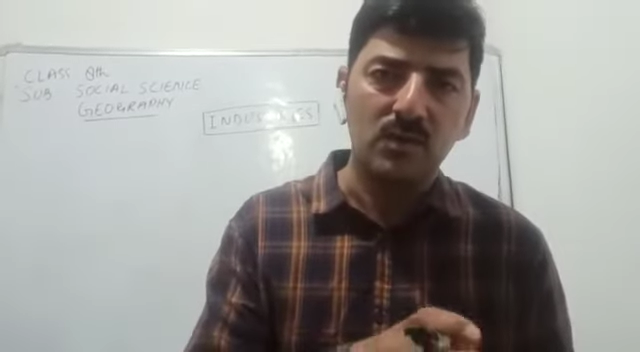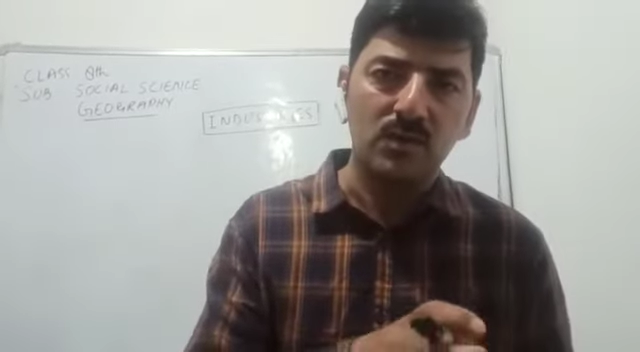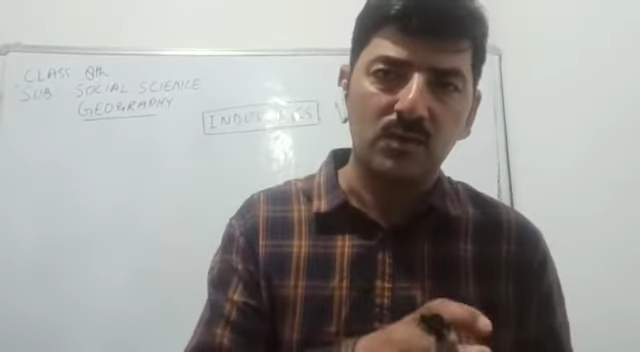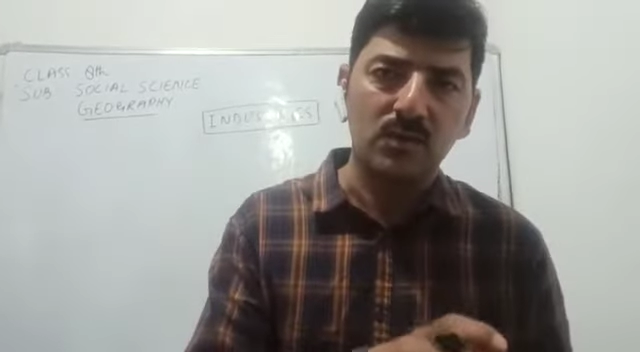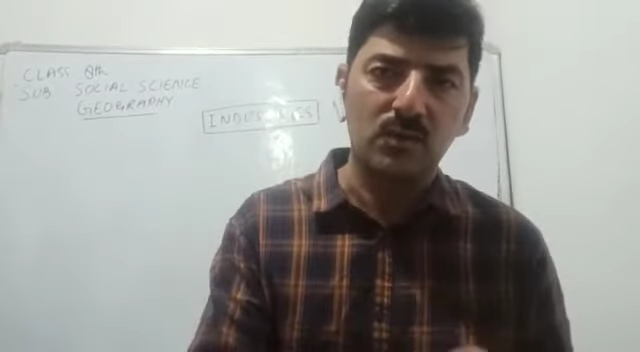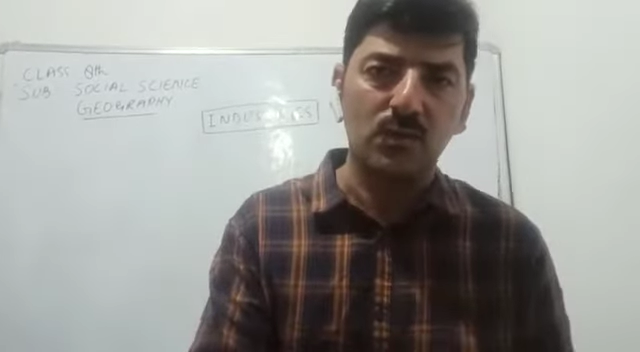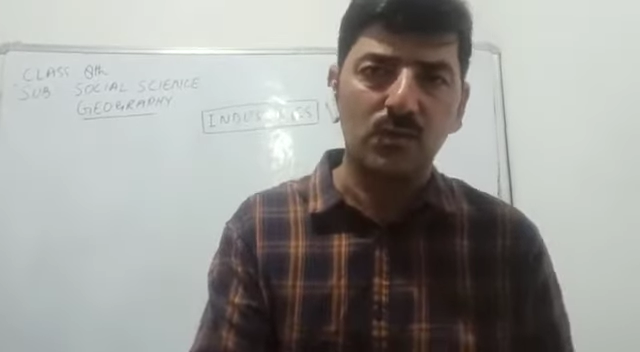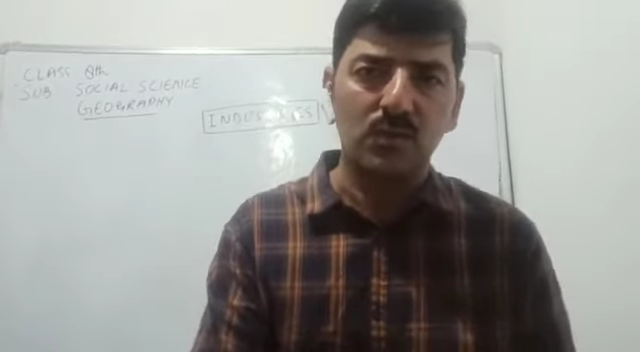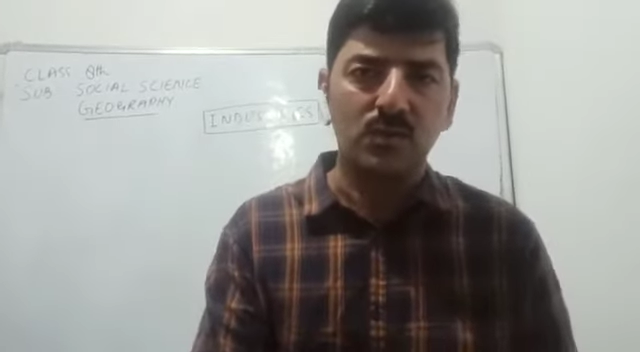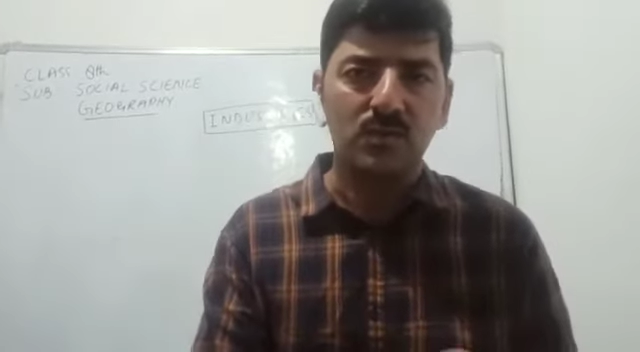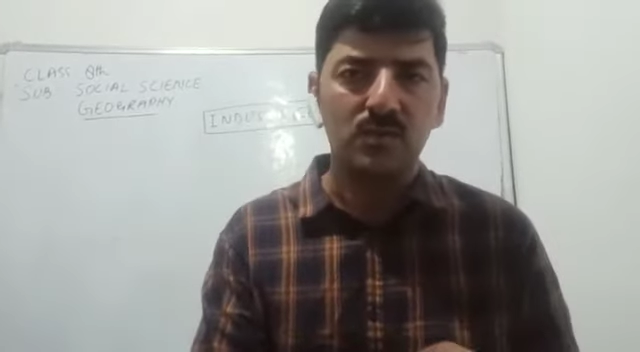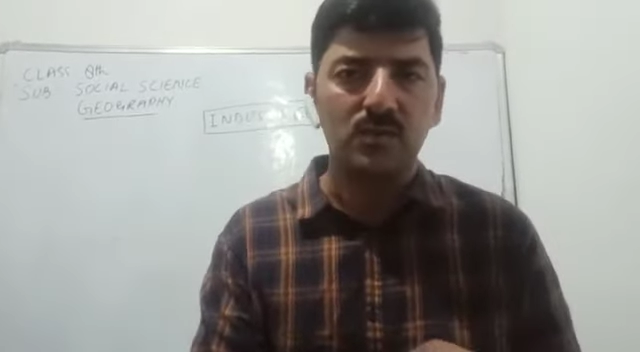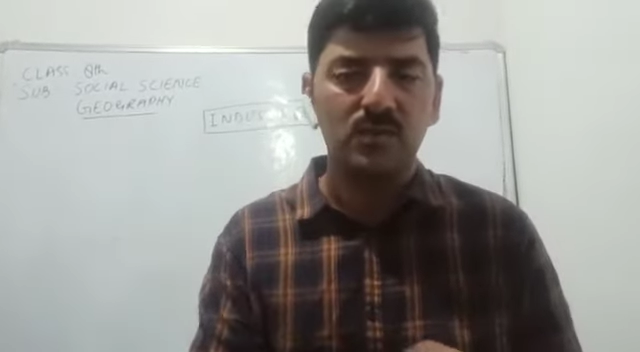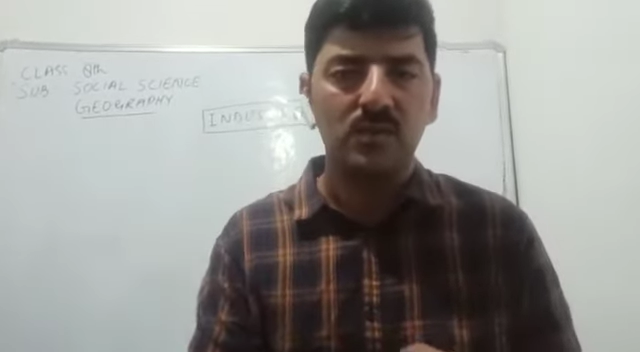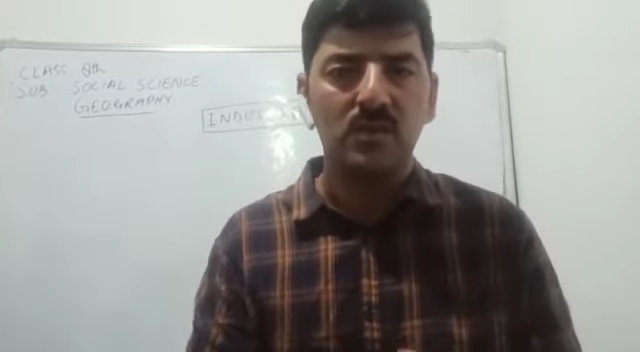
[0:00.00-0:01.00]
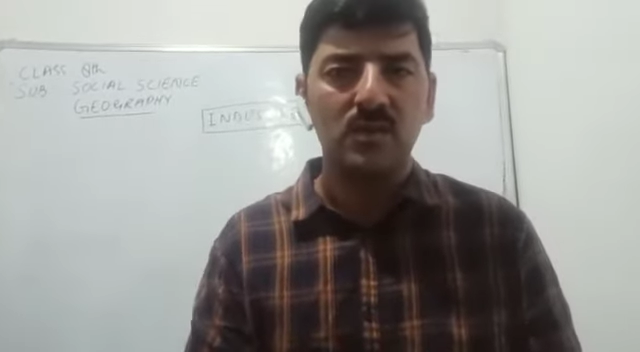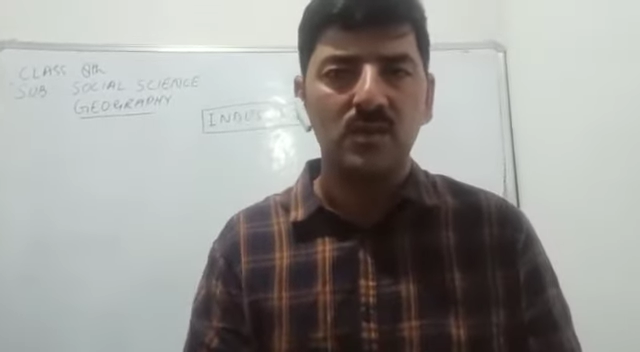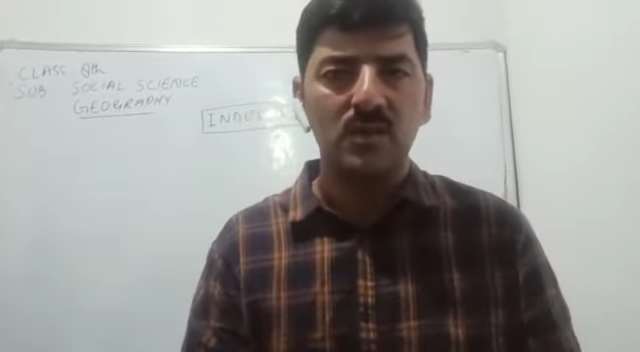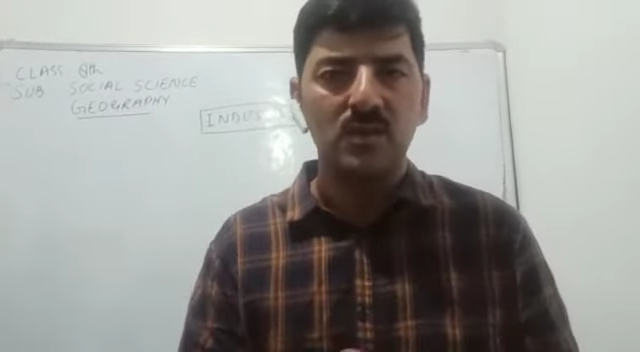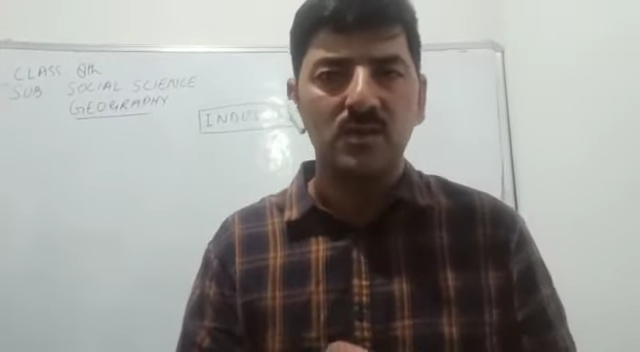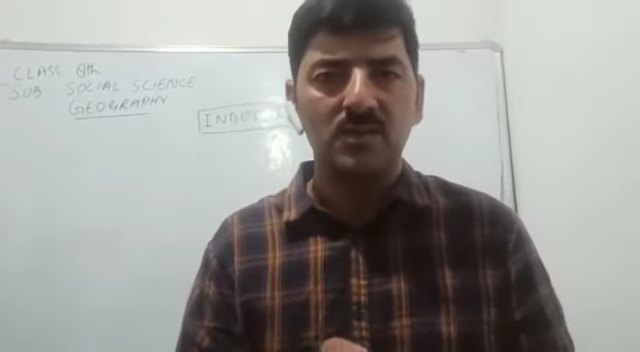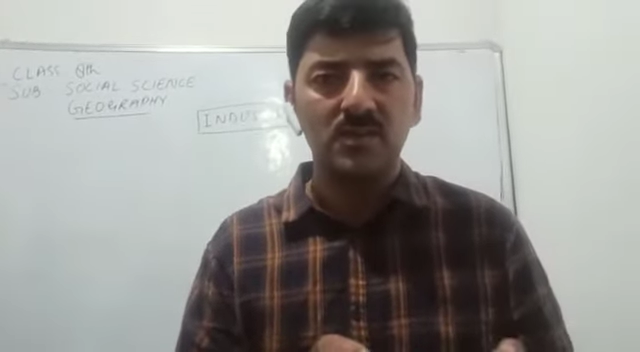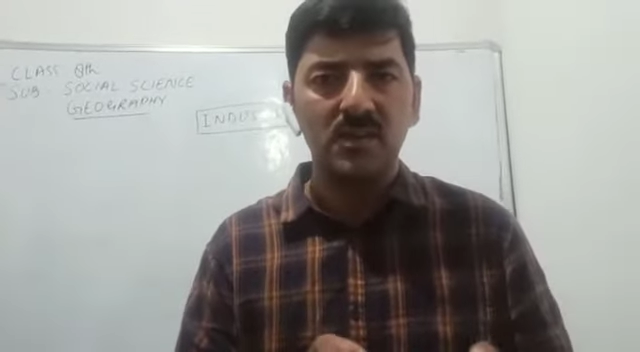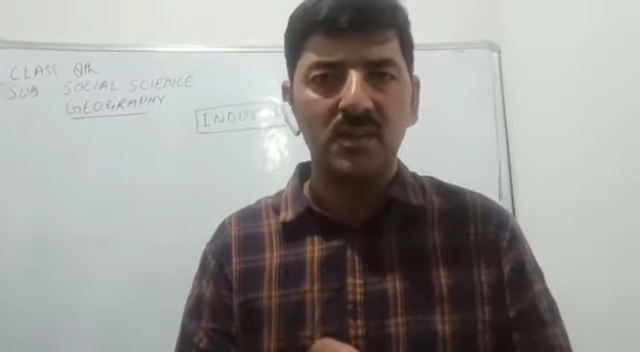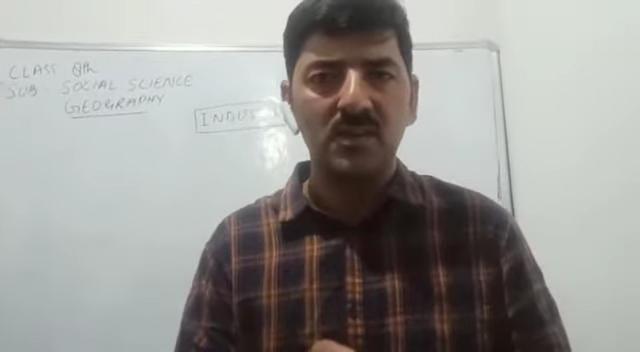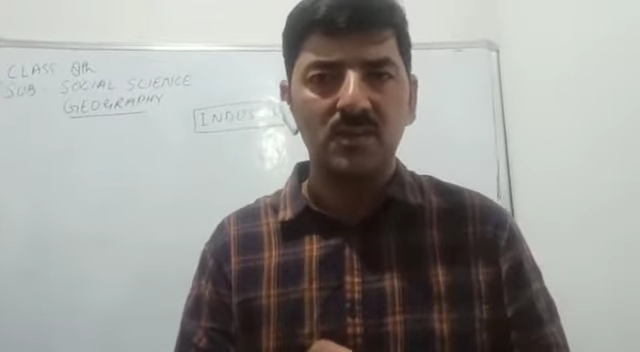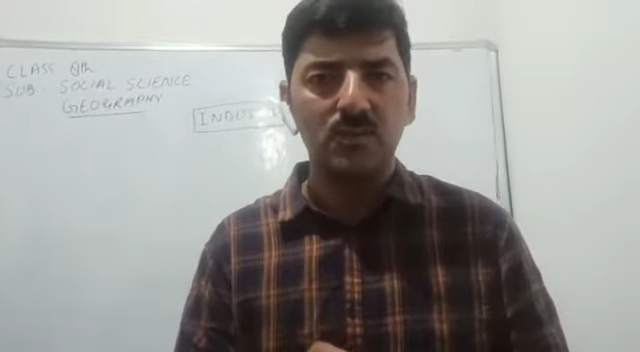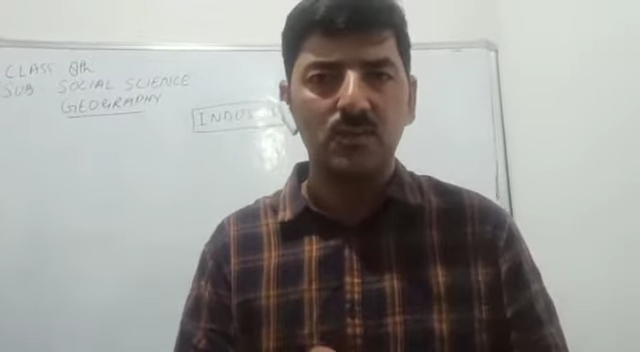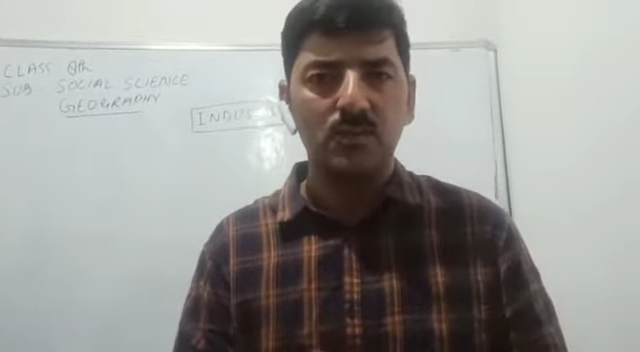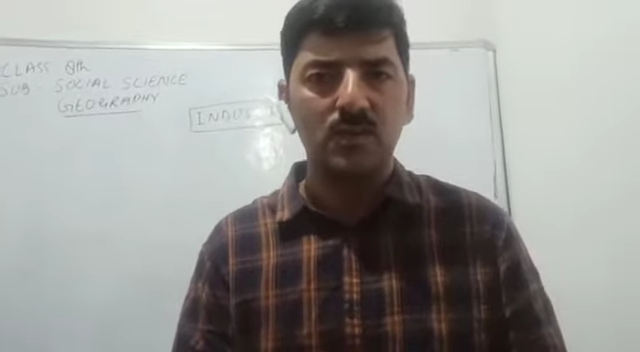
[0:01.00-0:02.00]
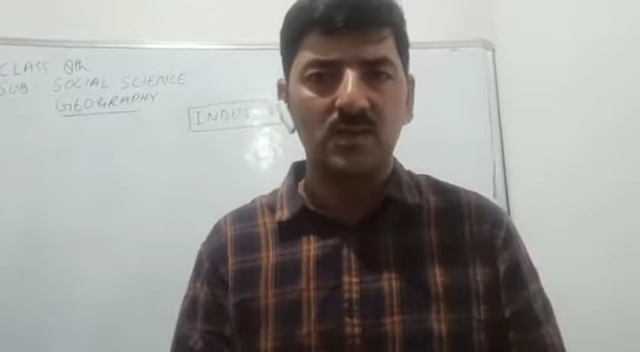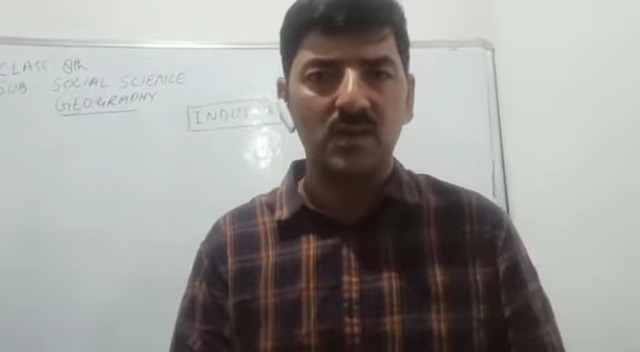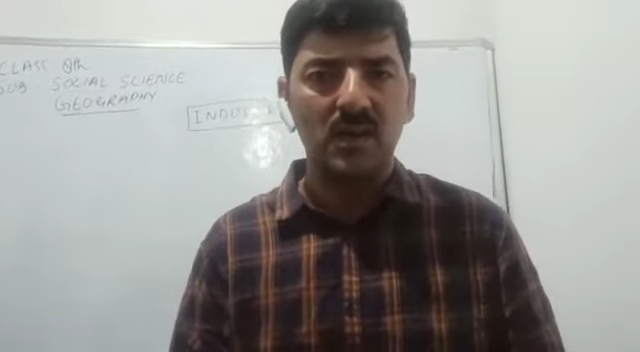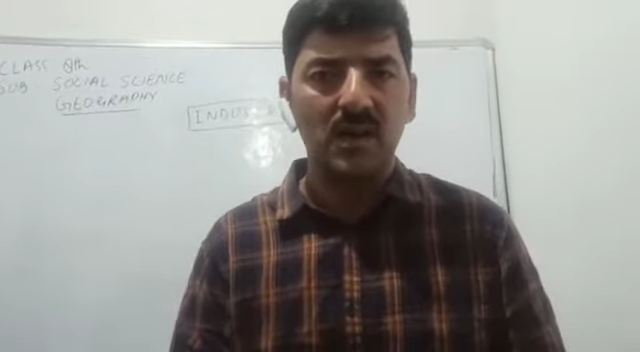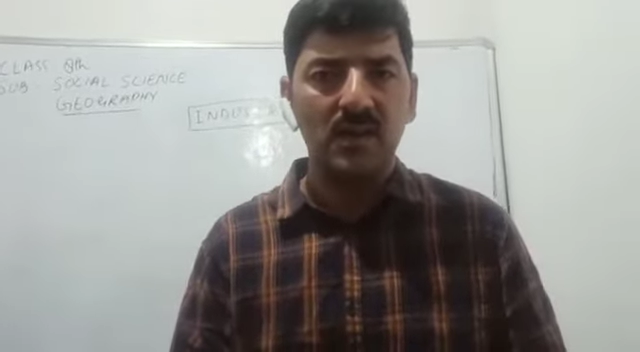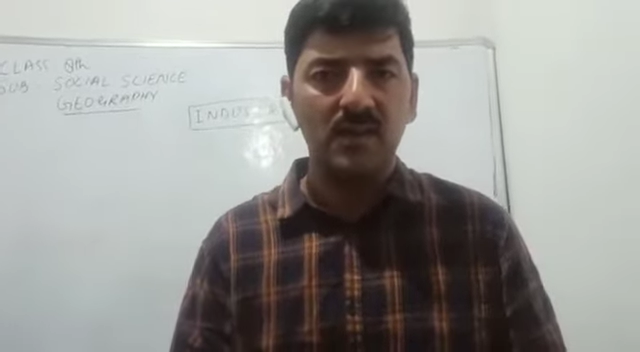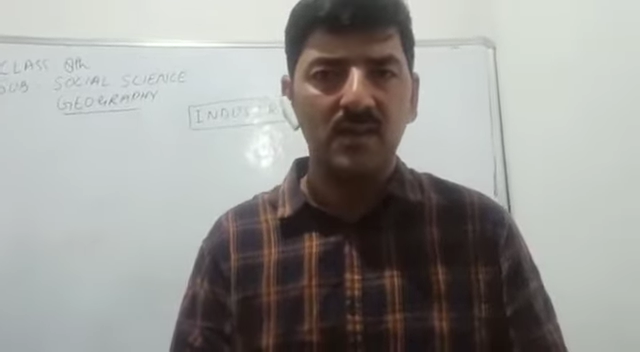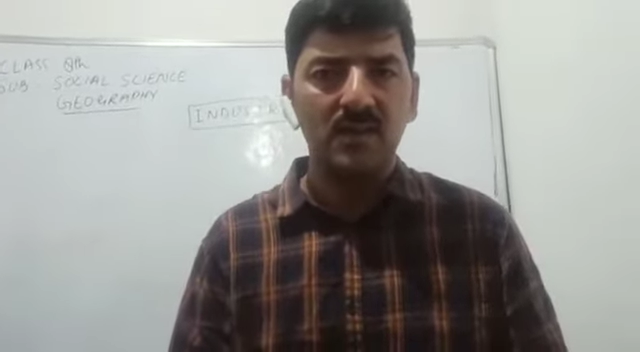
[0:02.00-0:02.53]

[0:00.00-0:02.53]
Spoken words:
goods. These goods are